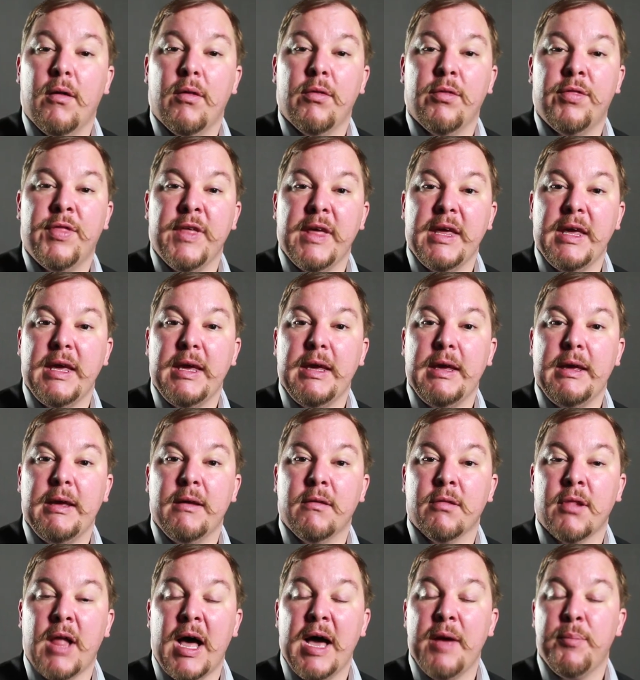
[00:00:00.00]

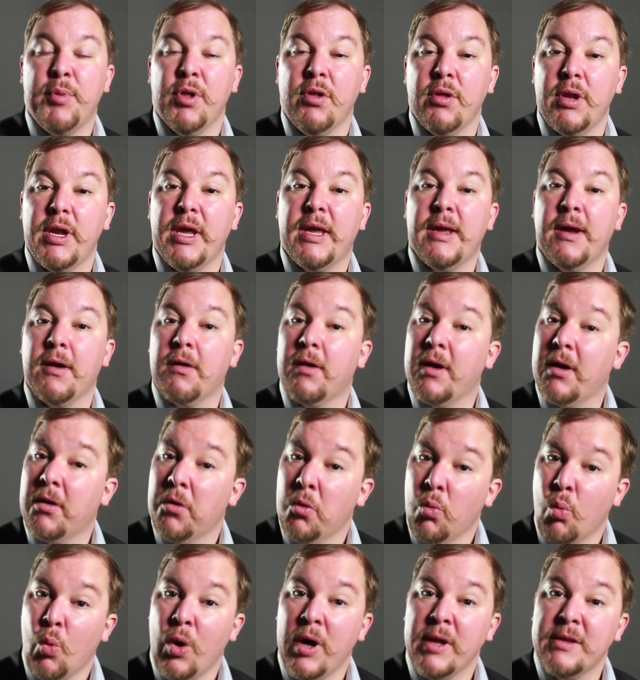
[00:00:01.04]
the liability
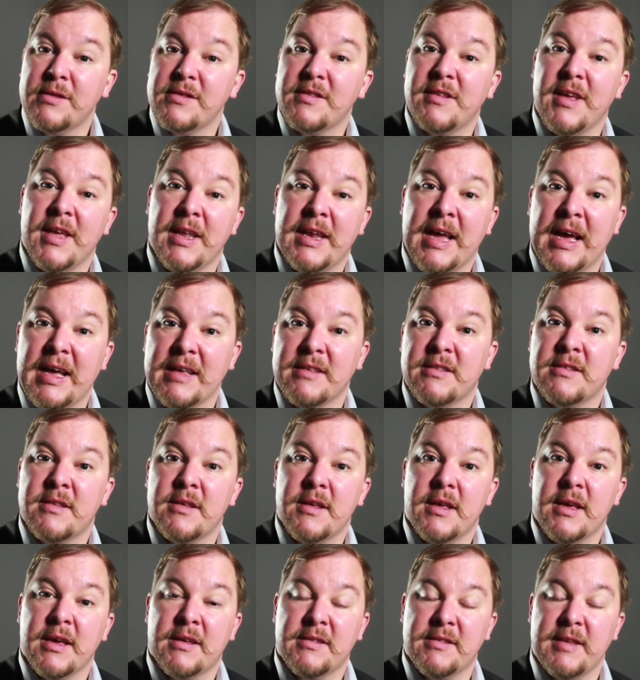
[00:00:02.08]
carrier, once it has
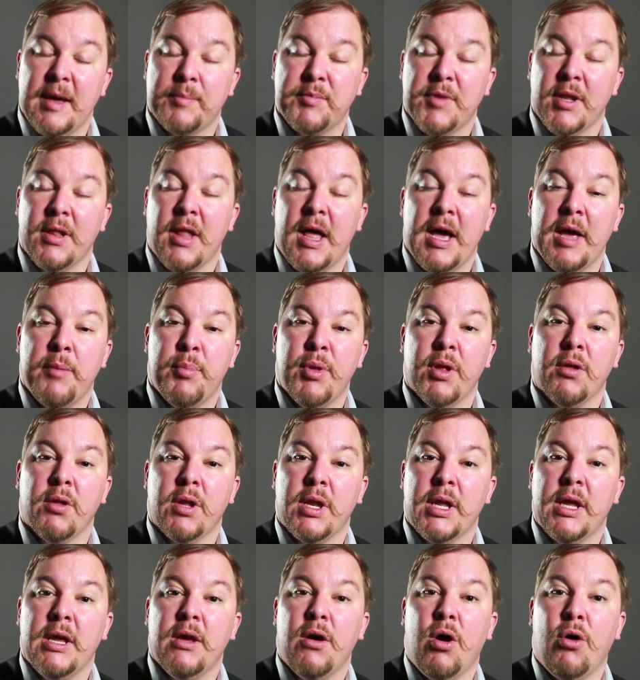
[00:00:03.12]
accepted
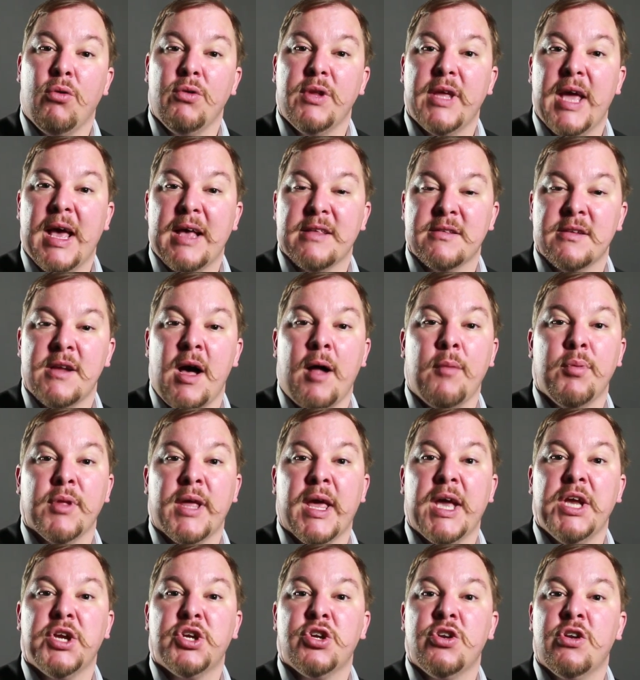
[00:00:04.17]
liability, only has an
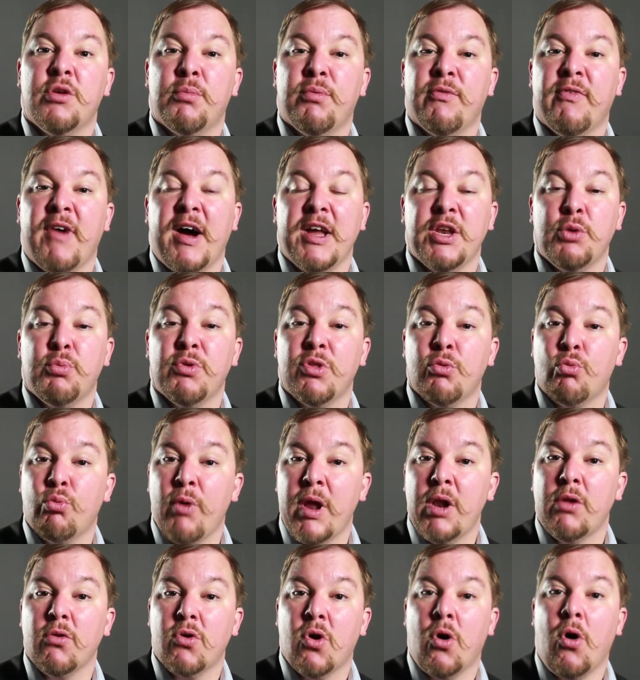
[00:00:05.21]
obligation to provide you with a
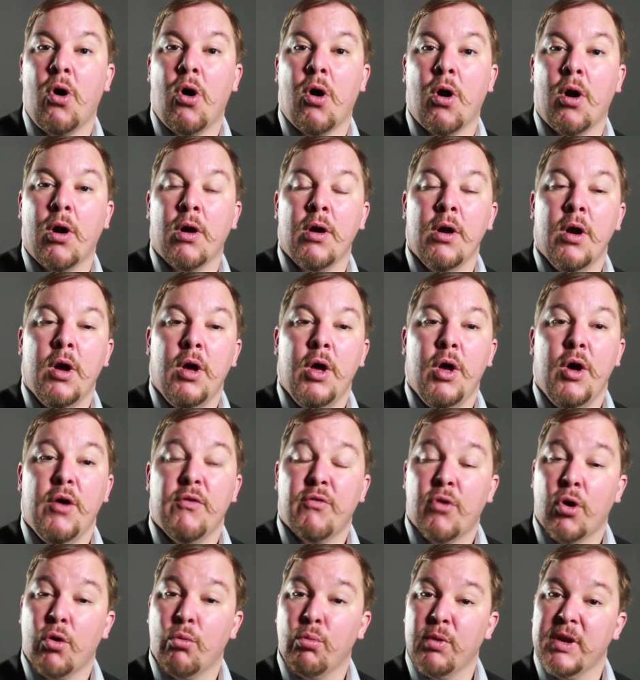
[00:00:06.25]
rental car
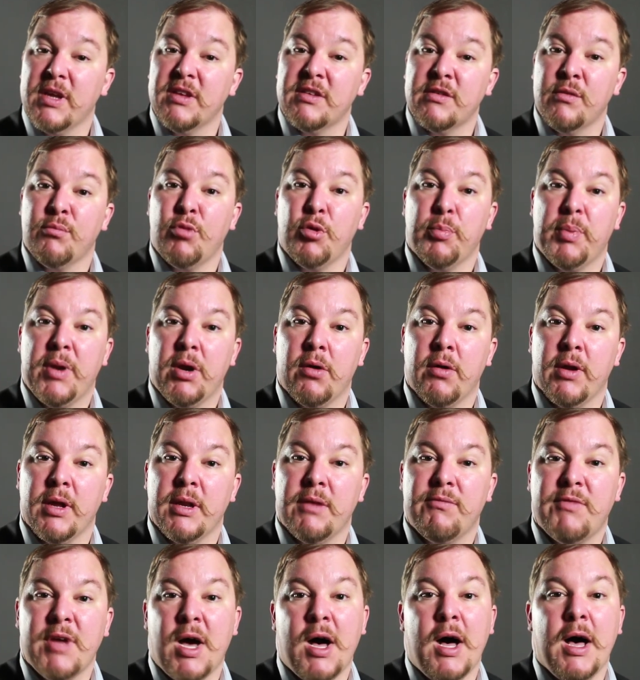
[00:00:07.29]
for a reasonable
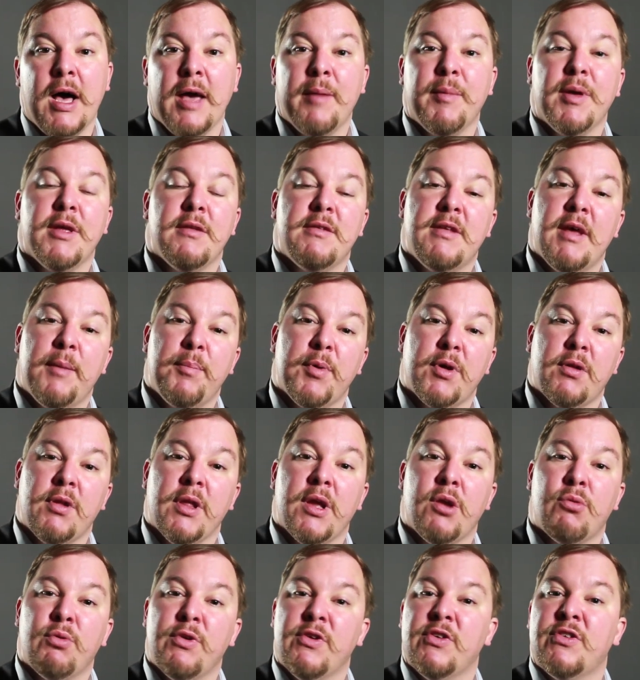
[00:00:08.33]
period of time. And
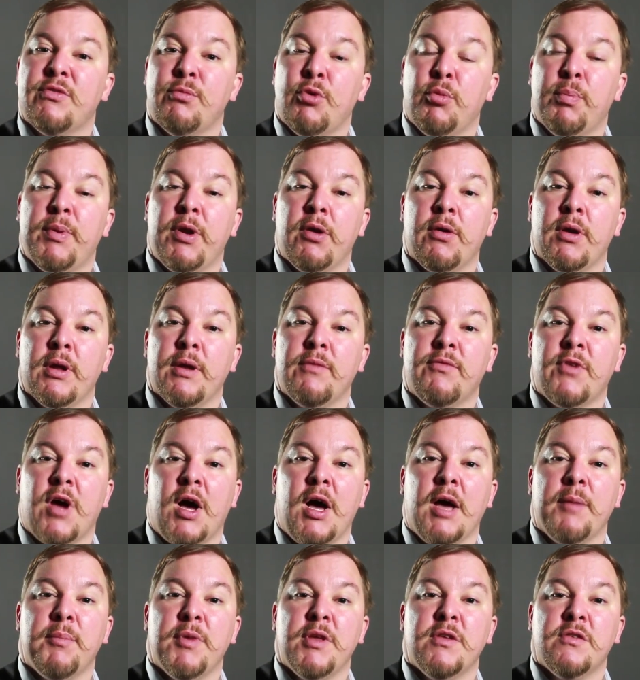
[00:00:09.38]
typically a reasonable period of
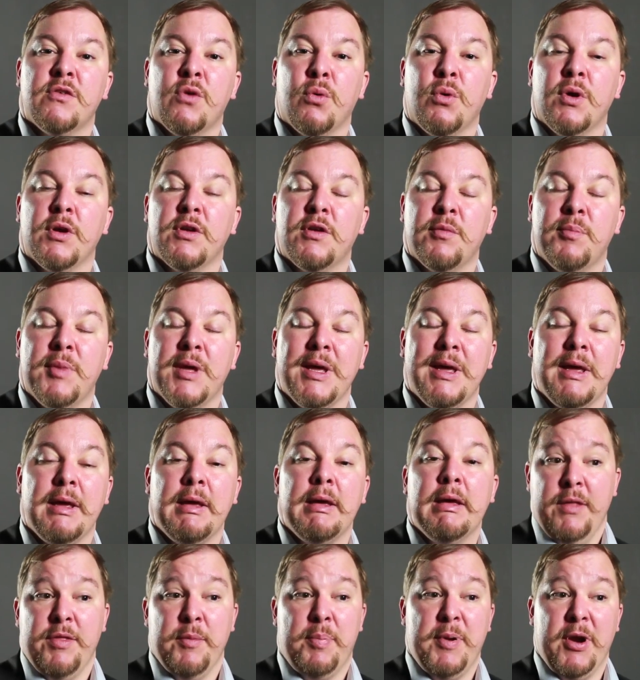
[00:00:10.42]
time is going to
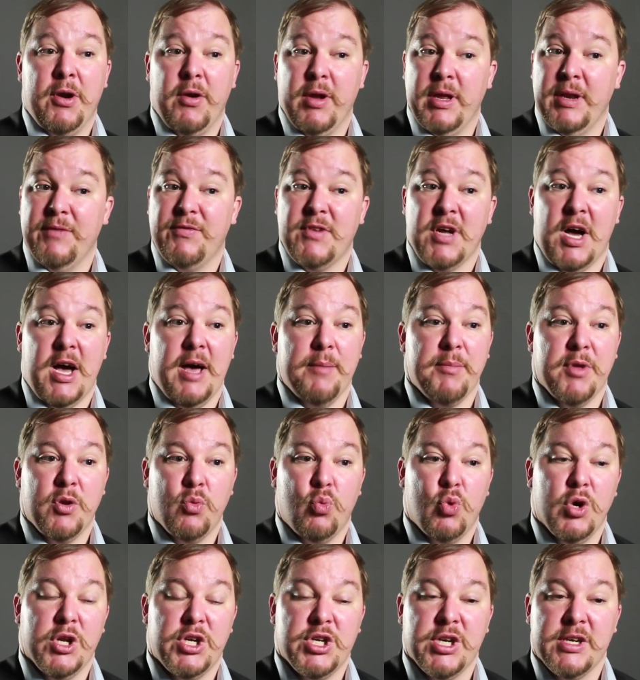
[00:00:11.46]
be the period of time
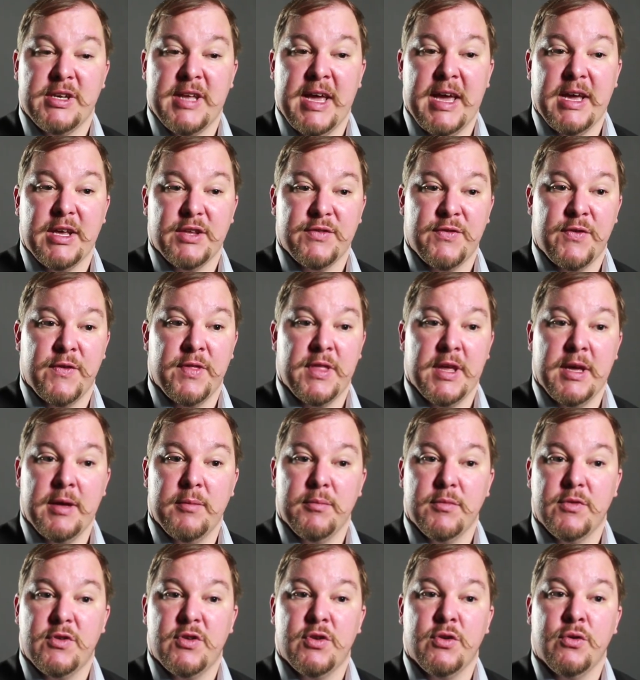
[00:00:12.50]
in which it takes for
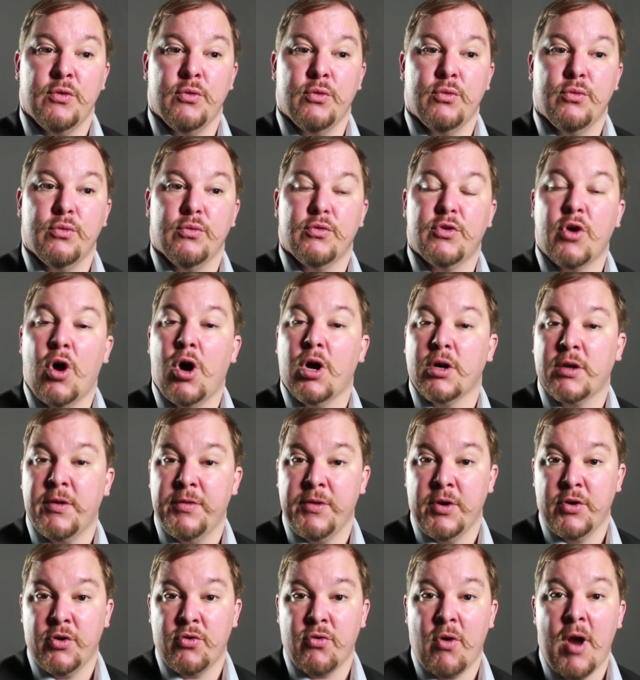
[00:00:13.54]
them to talk to
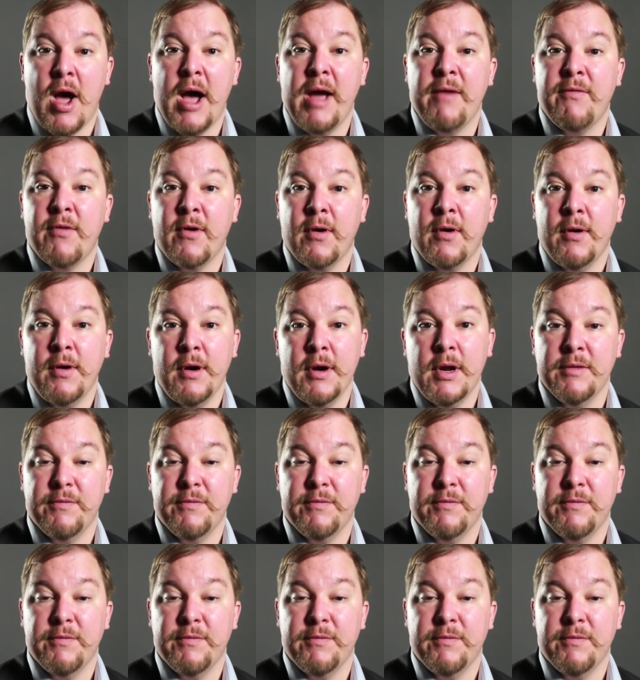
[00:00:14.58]
their driver,